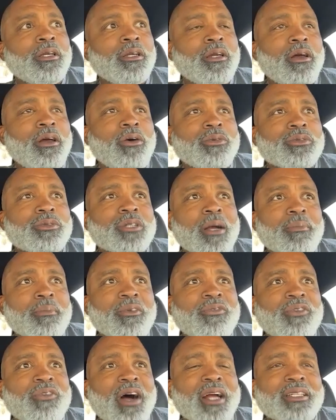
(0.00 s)
you know, come
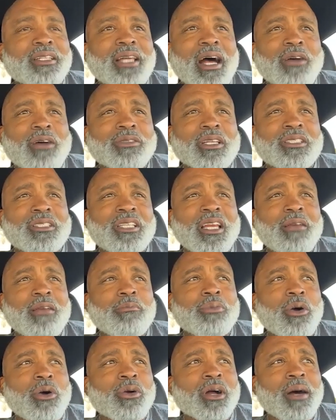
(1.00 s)
to find out, the
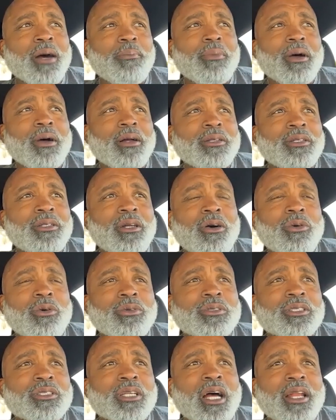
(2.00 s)
team broke up. You
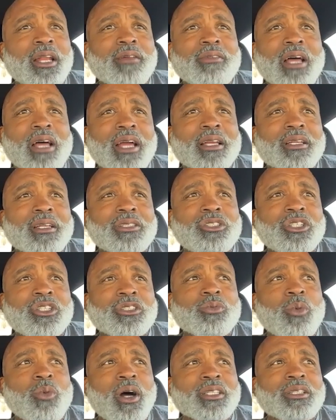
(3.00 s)
know, it's kind of like it
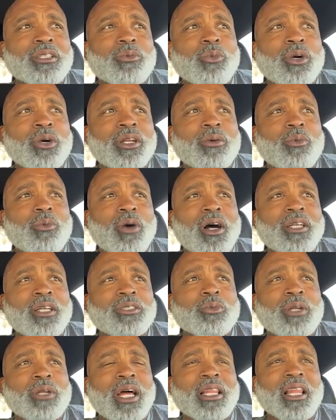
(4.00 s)
just wasn't what it
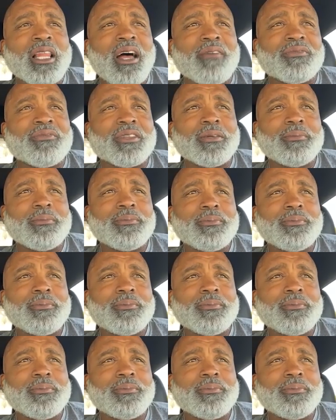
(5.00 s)
was when I left.